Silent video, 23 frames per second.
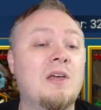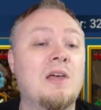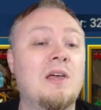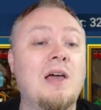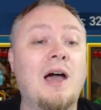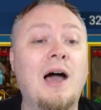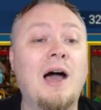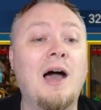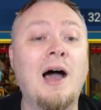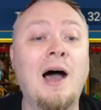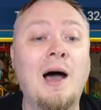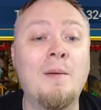
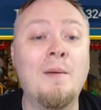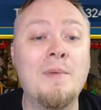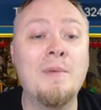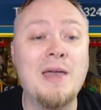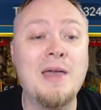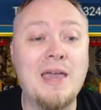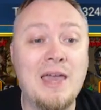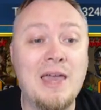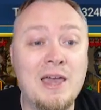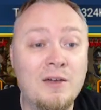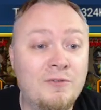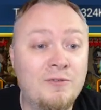Um,
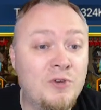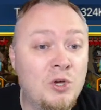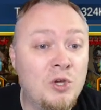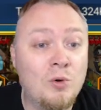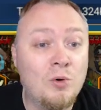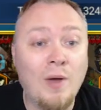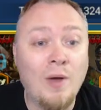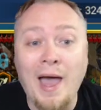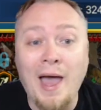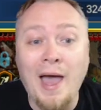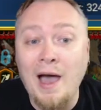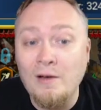if you
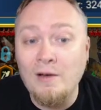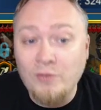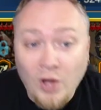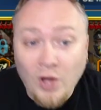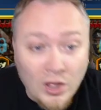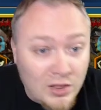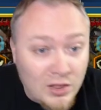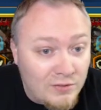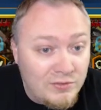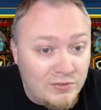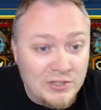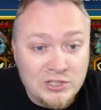have
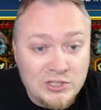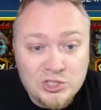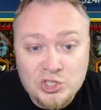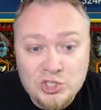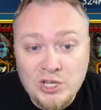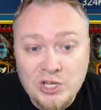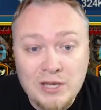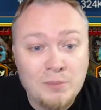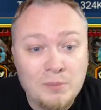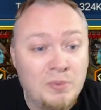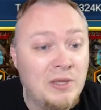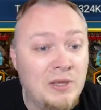all of these
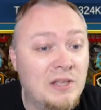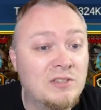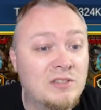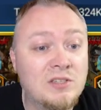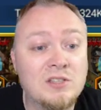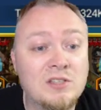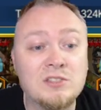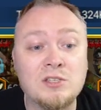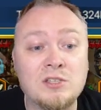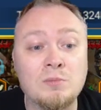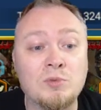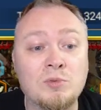champions
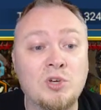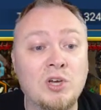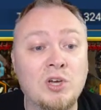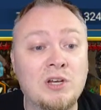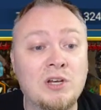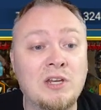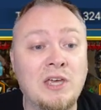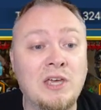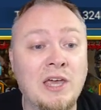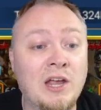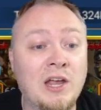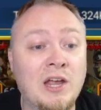and some good
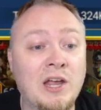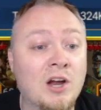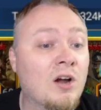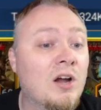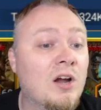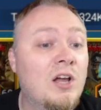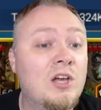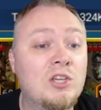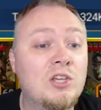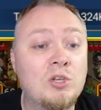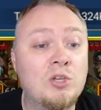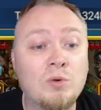gear,
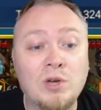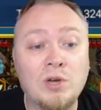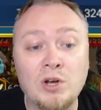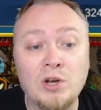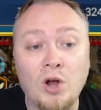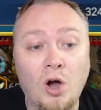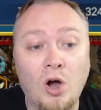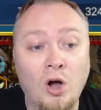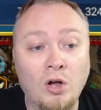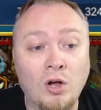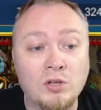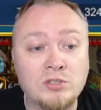you can
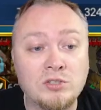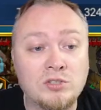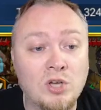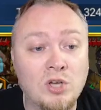also